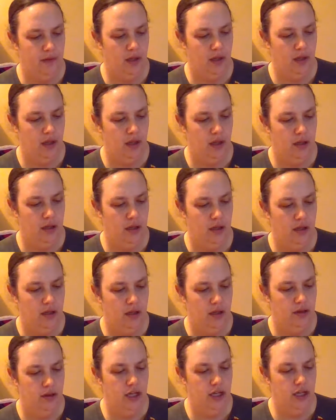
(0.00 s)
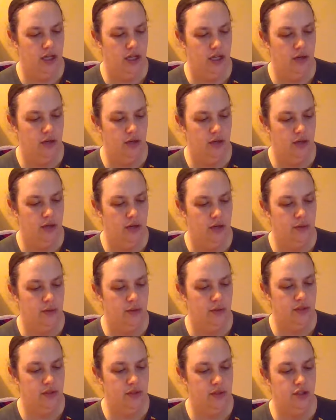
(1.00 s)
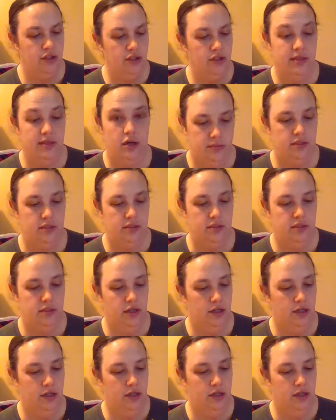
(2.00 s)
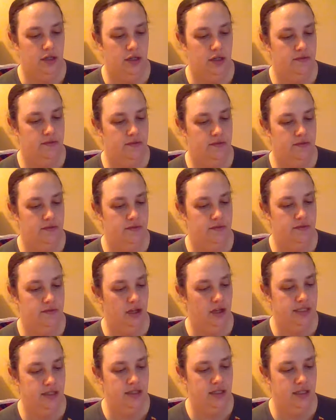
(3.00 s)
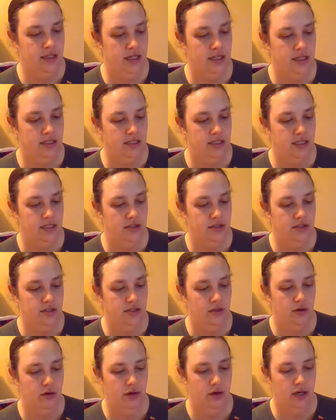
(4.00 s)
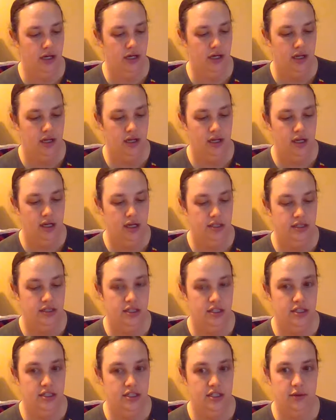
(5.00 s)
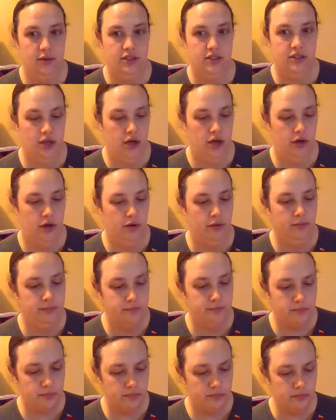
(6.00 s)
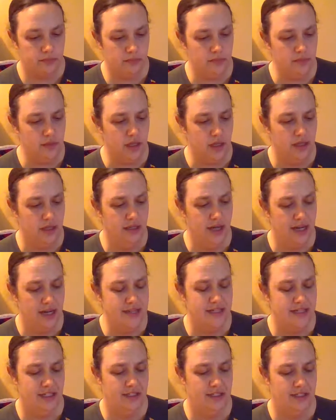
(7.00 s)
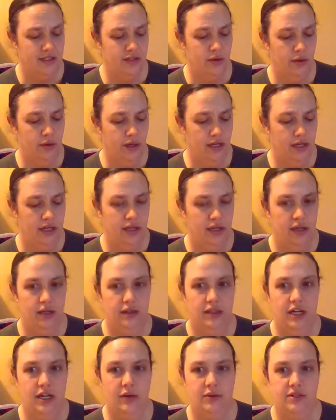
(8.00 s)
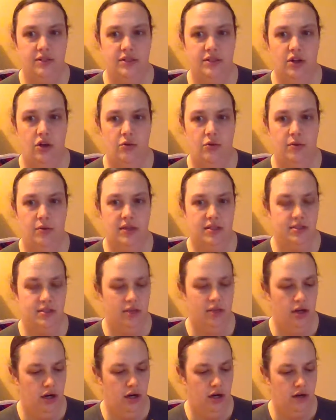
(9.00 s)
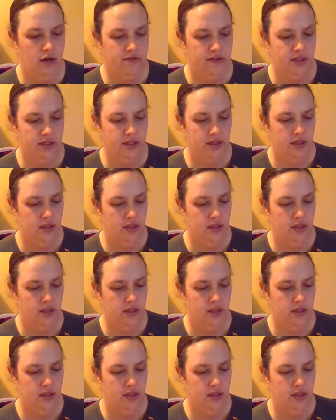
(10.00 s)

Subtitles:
There was also no Miss Zarves. Miss Zarves taught the class on the 19th story. Since there was no 19th story, there was no Miss Zarves.